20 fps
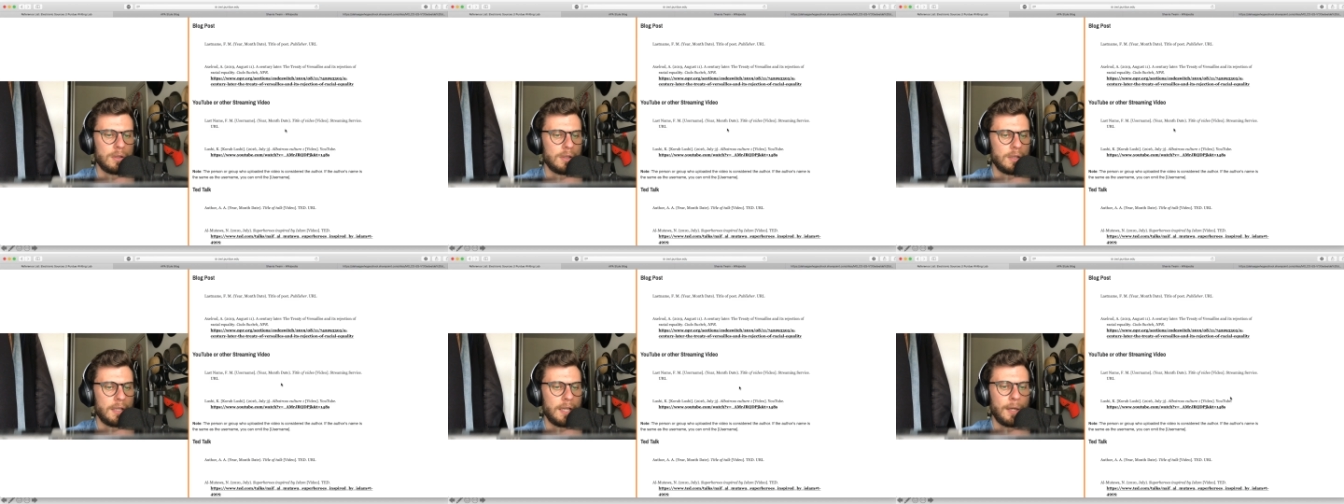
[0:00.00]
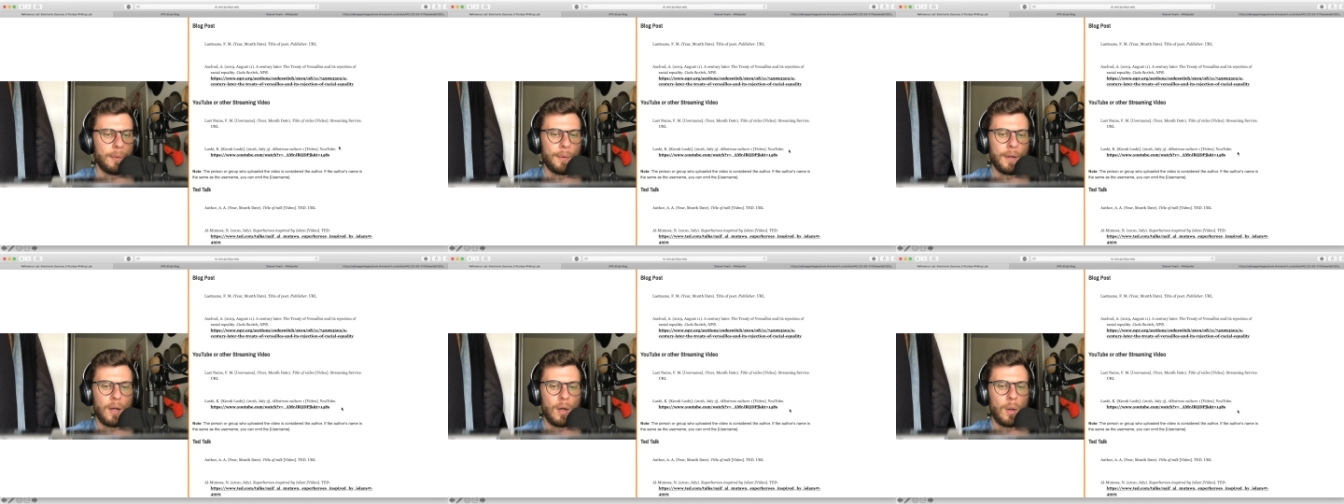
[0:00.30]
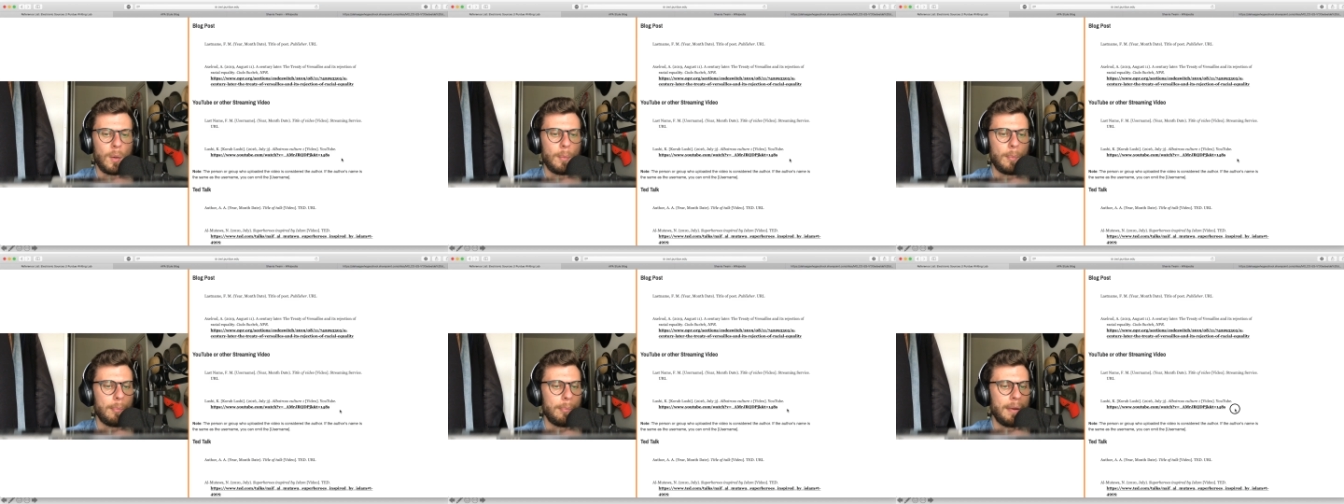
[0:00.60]
Here we
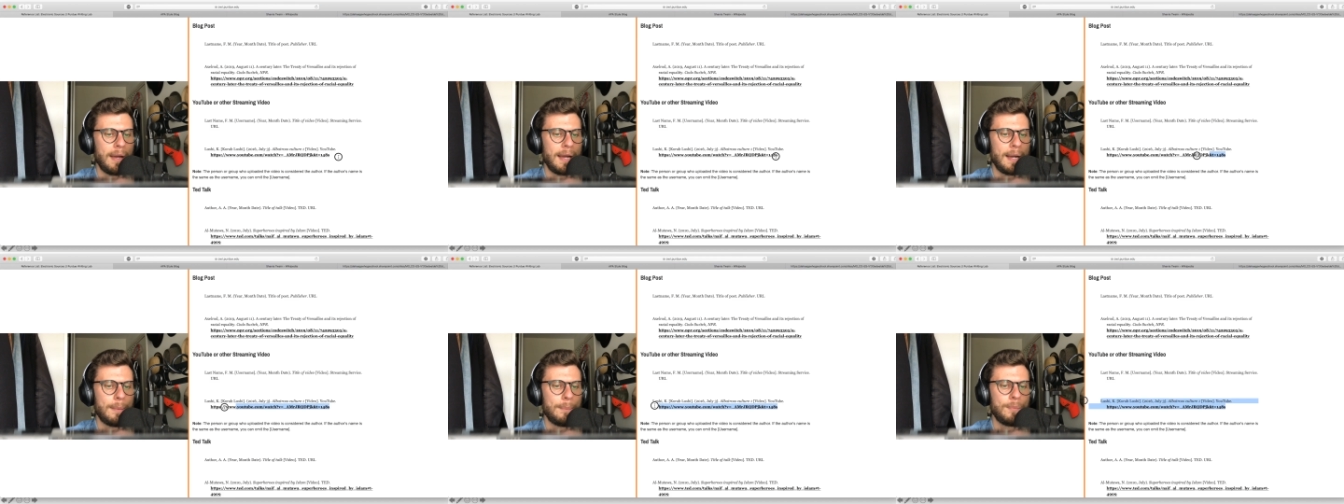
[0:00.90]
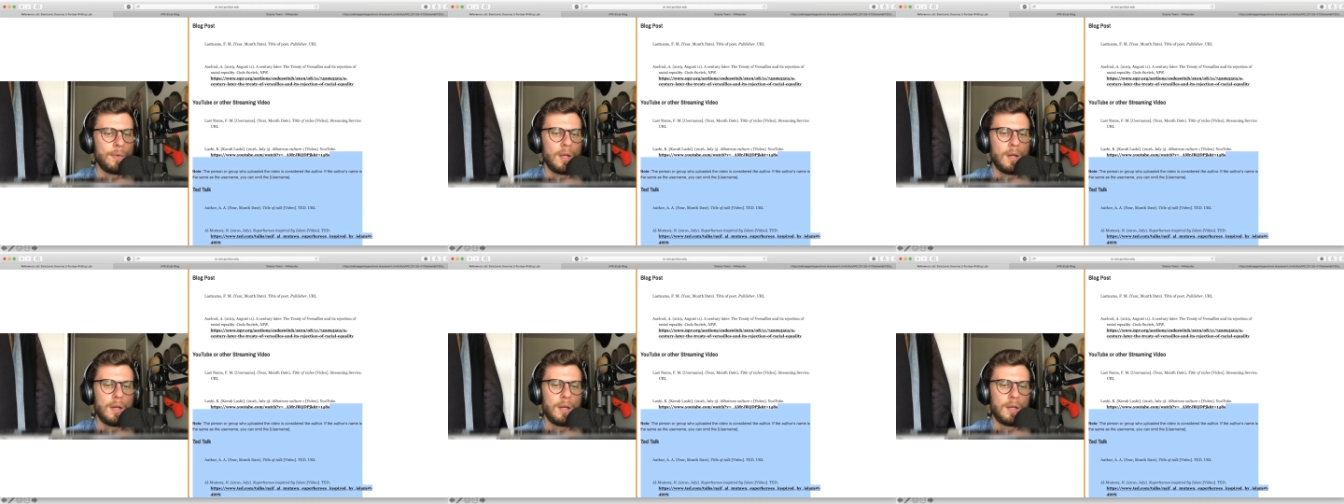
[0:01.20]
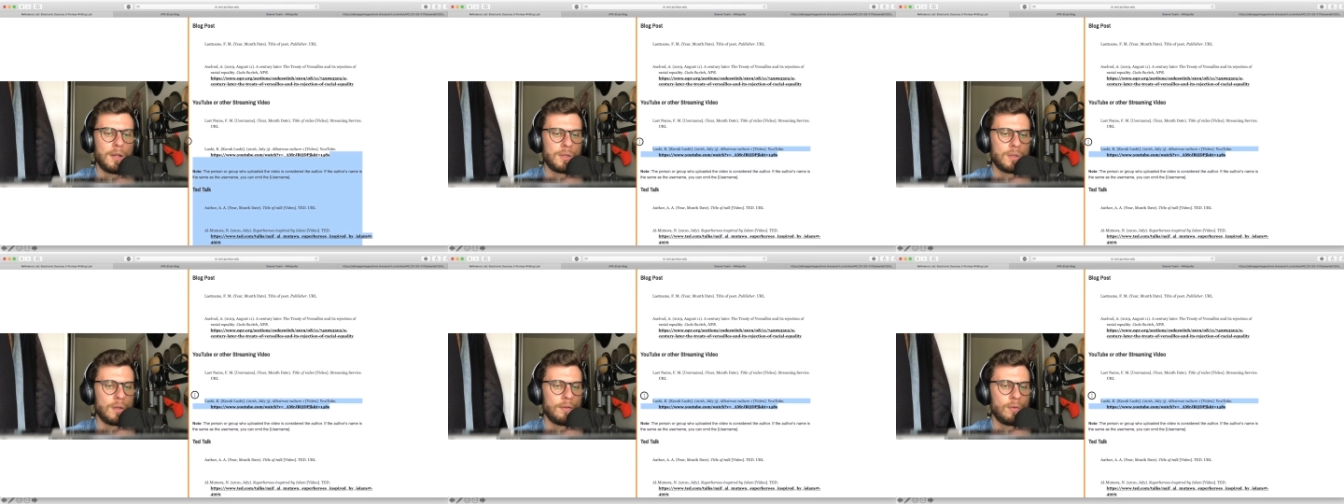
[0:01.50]
go. Bam.
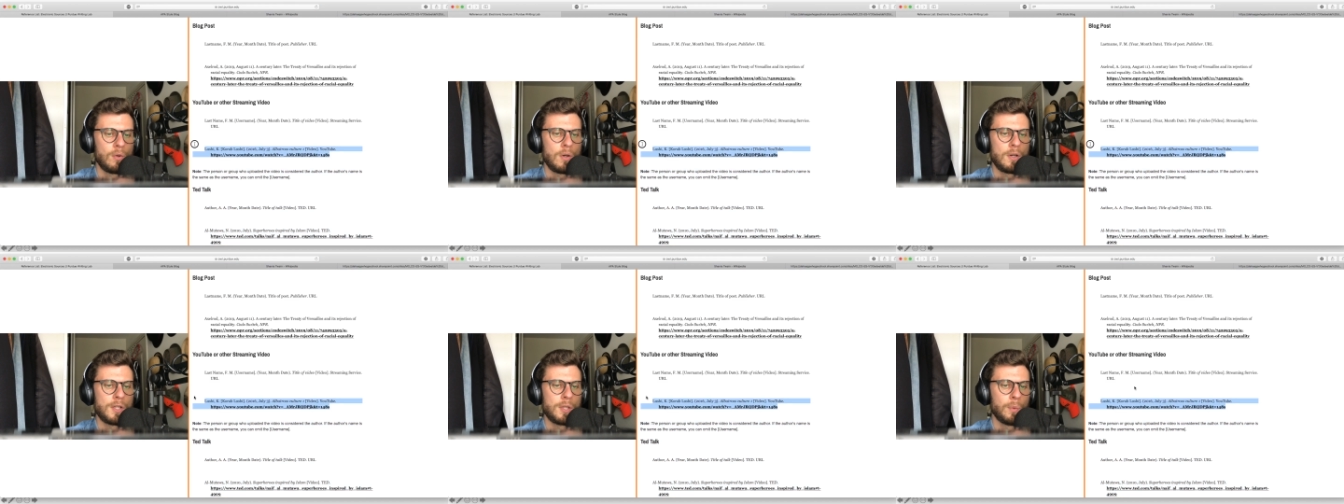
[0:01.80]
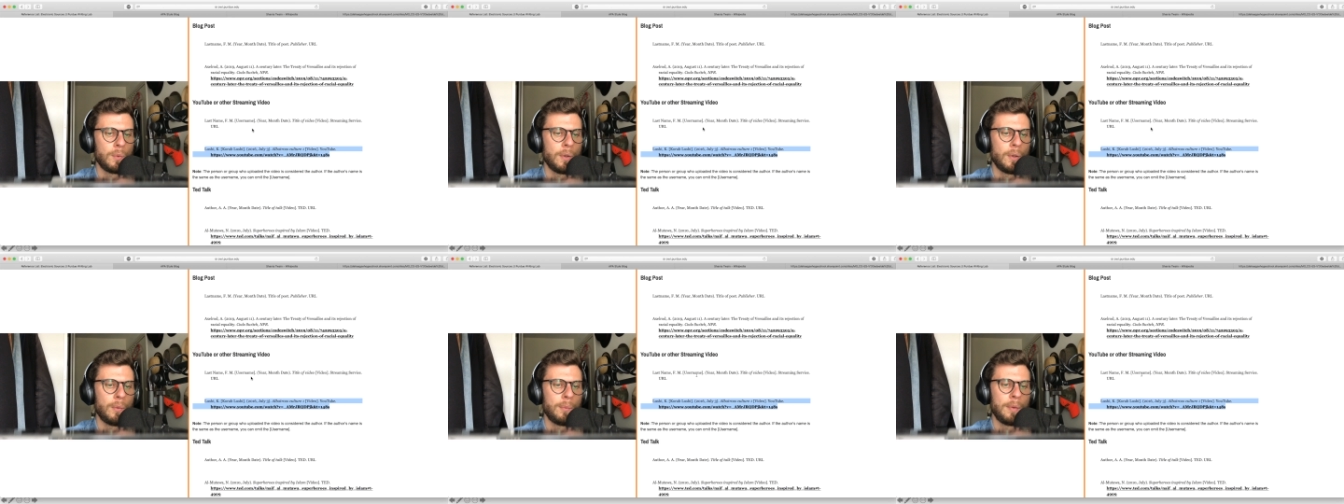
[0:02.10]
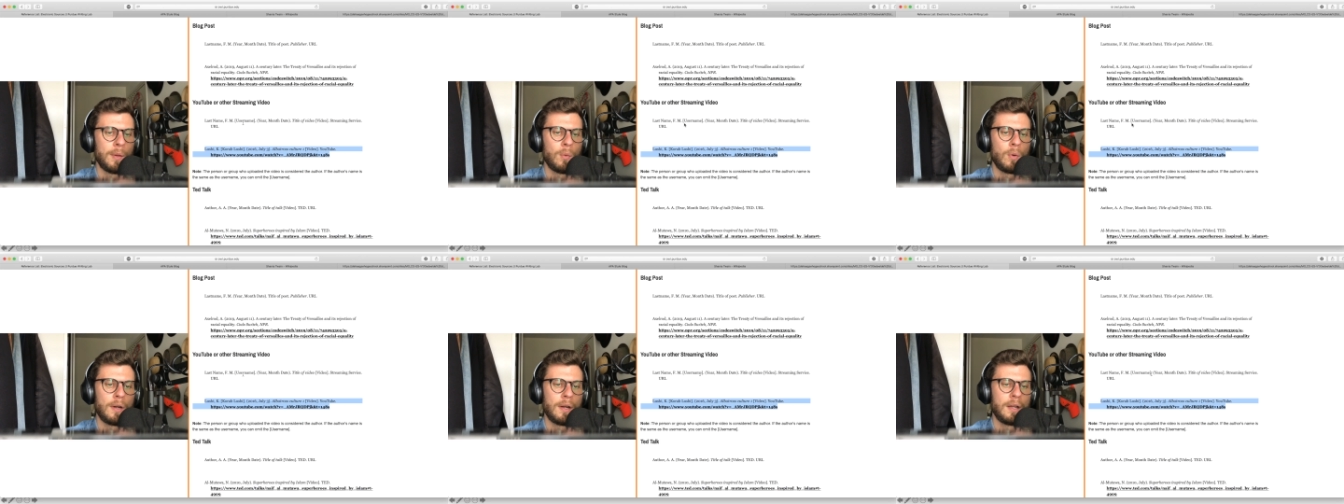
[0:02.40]
So of course we would be
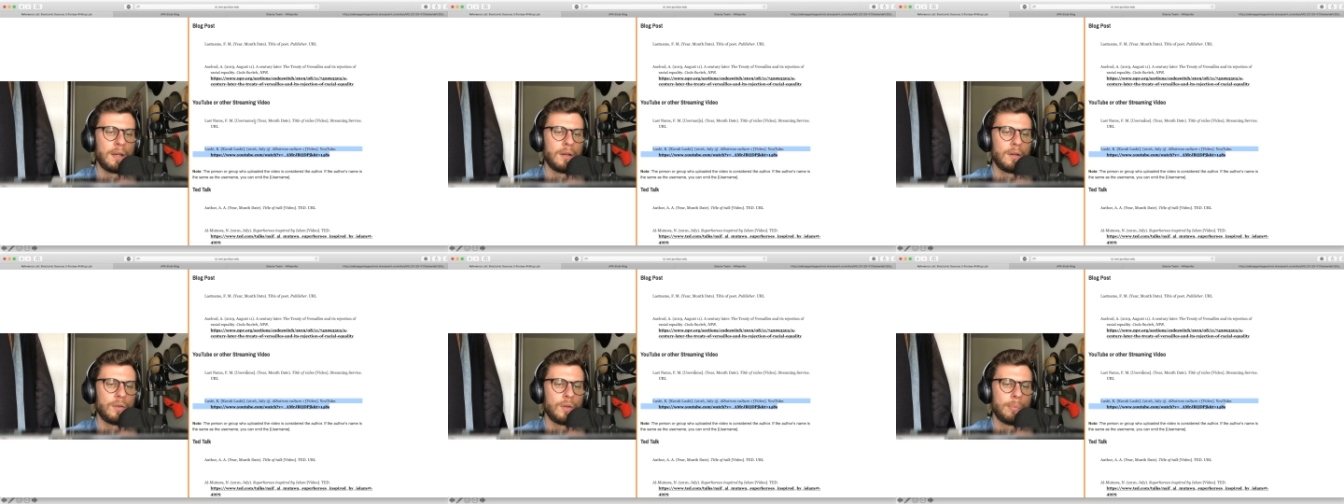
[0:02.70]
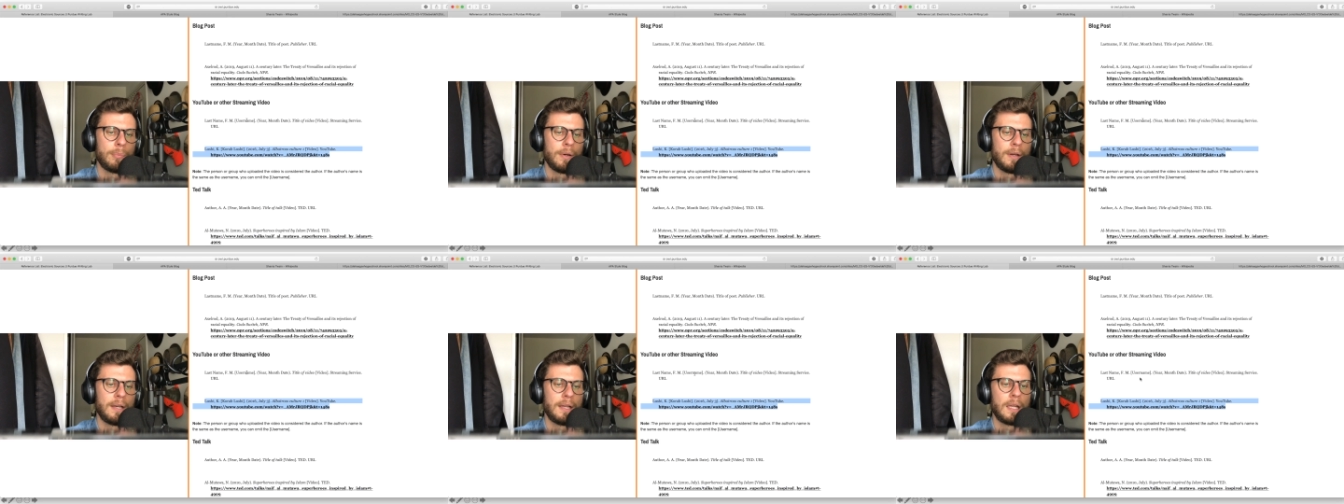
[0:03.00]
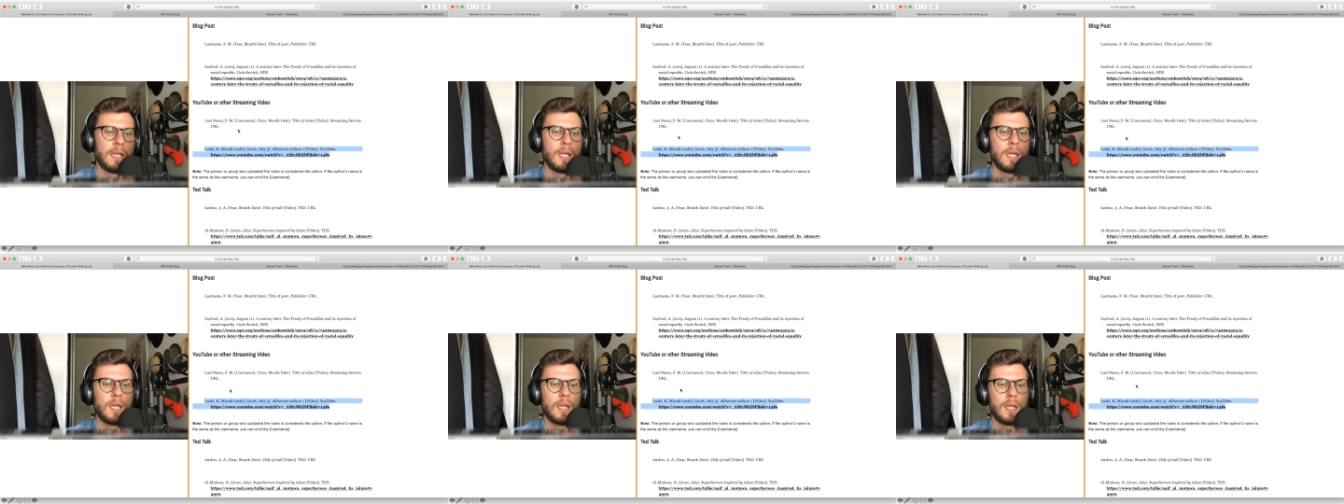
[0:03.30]
wanting to put
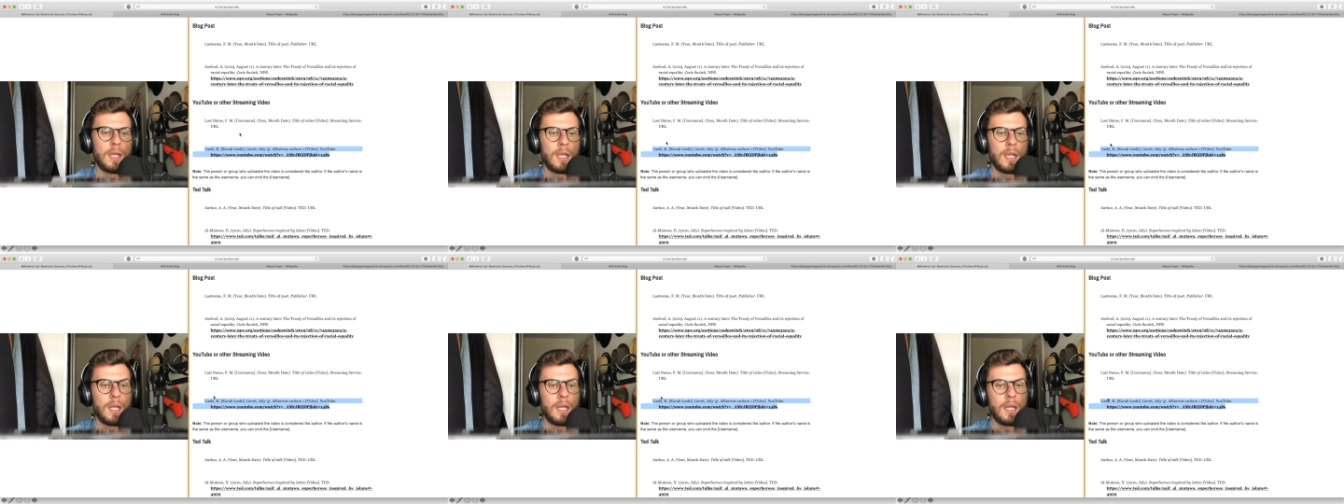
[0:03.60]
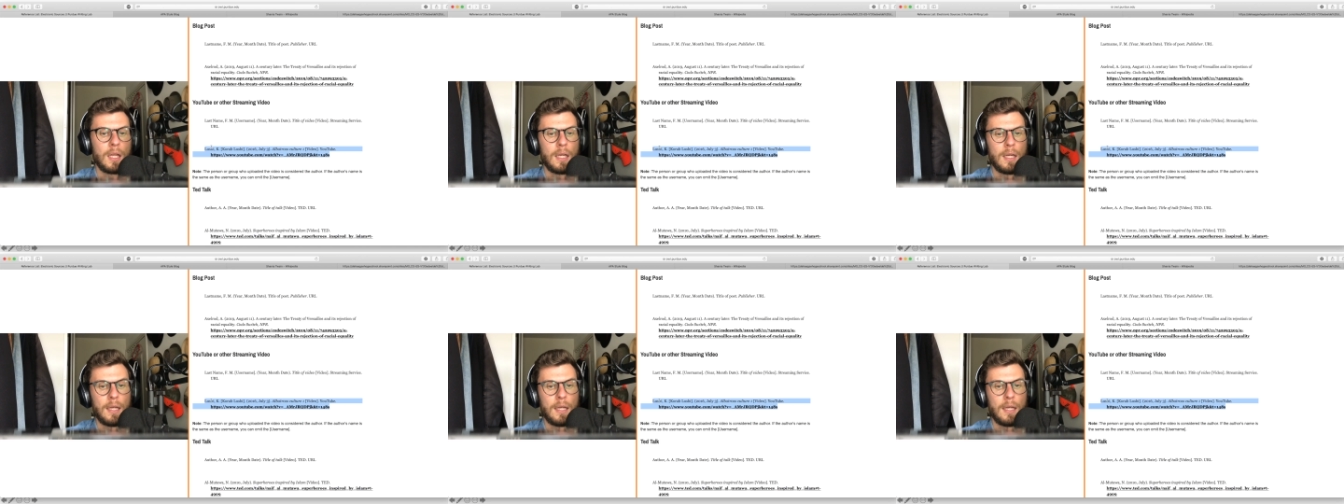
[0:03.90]
in the